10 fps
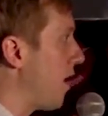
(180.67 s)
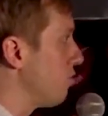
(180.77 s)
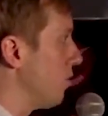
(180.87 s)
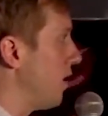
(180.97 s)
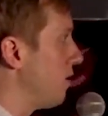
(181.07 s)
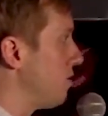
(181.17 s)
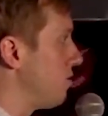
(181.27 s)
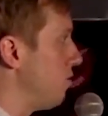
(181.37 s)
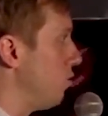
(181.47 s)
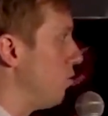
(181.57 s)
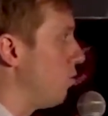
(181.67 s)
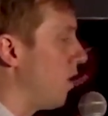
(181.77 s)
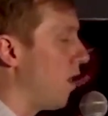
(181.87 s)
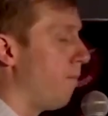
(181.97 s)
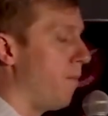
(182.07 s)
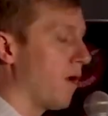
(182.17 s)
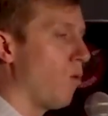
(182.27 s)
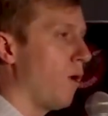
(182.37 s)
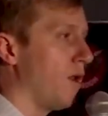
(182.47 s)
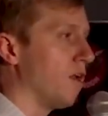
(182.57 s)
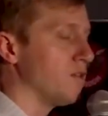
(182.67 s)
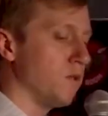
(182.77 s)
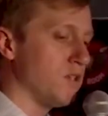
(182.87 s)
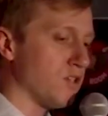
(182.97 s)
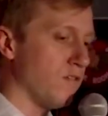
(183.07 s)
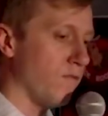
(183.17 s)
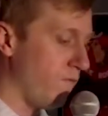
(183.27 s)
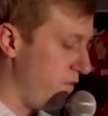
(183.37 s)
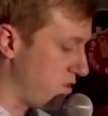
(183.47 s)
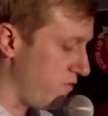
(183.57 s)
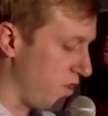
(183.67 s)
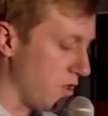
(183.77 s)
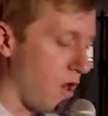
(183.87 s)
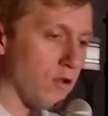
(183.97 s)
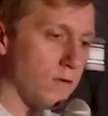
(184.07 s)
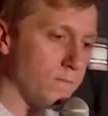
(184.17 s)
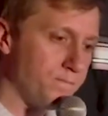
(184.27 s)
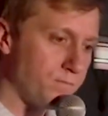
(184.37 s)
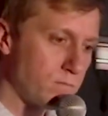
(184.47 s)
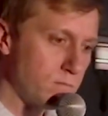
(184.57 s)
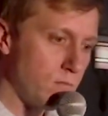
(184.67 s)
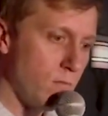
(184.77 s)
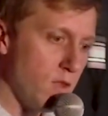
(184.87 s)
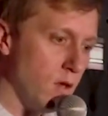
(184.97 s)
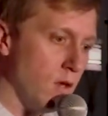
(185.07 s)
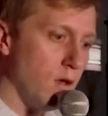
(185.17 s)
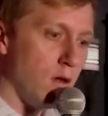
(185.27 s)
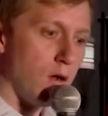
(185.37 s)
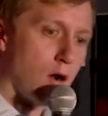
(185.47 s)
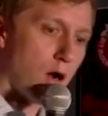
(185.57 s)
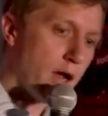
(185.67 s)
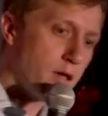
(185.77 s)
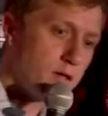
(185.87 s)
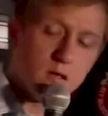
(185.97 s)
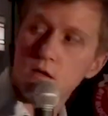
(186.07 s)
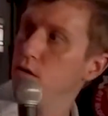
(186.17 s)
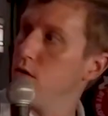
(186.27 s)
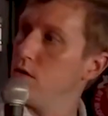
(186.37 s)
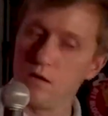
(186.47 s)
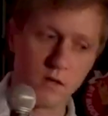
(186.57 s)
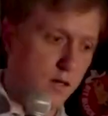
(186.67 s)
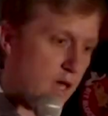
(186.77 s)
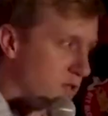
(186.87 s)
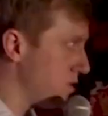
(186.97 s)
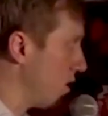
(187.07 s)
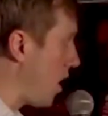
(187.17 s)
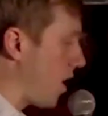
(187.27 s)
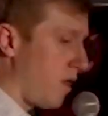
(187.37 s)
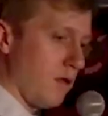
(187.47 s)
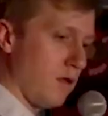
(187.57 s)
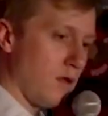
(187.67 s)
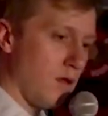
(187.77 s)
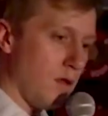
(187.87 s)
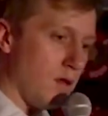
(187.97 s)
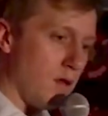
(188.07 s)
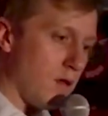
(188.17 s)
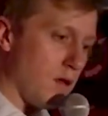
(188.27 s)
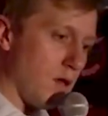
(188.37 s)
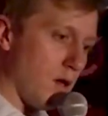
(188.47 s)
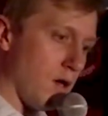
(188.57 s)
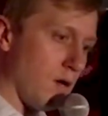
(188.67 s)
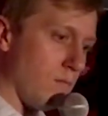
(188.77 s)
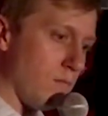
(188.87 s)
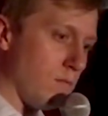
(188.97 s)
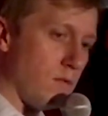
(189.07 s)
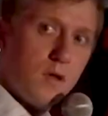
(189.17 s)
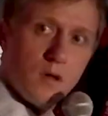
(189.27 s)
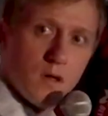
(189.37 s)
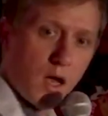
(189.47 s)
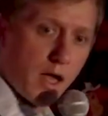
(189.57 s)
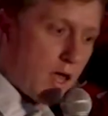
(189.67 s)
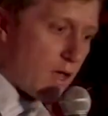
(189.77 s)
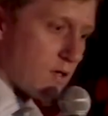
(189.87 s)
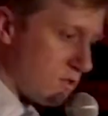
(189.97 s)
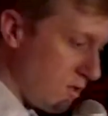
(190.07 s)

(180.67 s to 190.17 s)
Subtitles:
as it relates to Bitcoin and its position vis-a-vis the dollar. All right, next slide. I can't